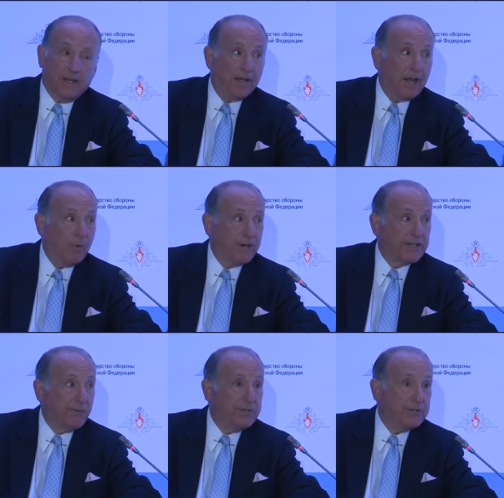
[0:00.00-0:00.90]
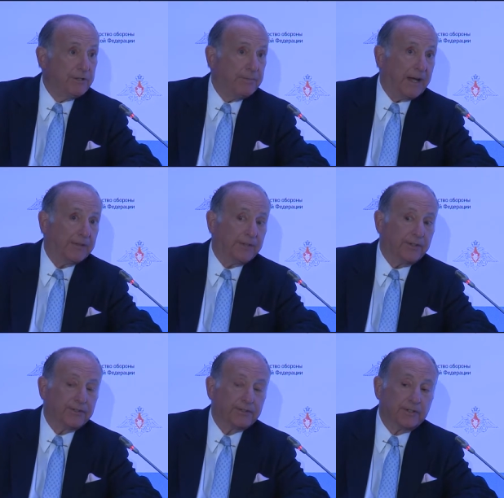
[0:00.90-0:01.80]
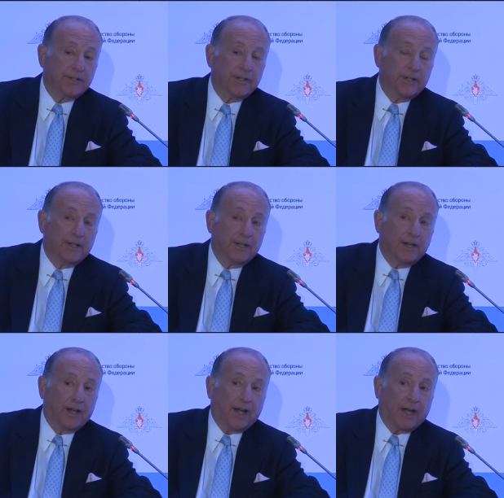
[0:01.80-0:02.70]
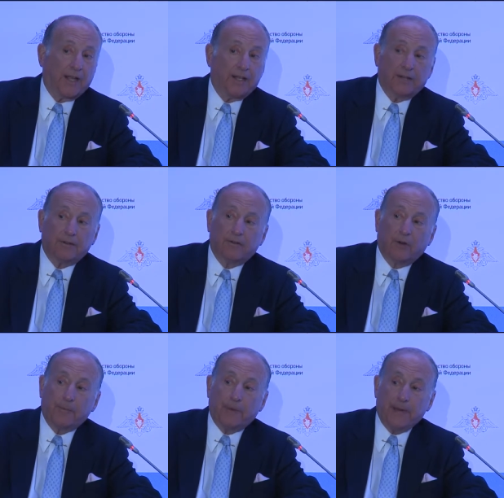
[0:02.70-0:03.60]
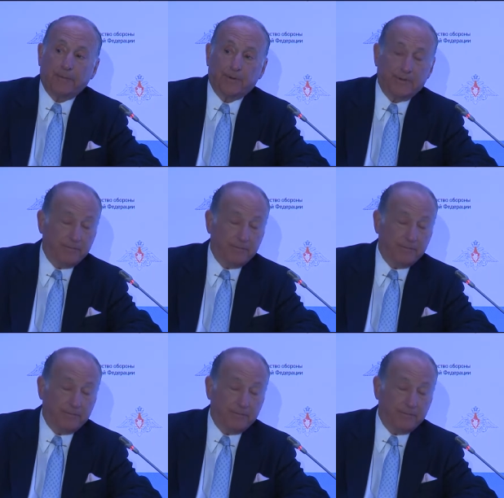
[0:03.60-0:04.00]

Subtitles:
Now, what can we do about this? I wrote a paper,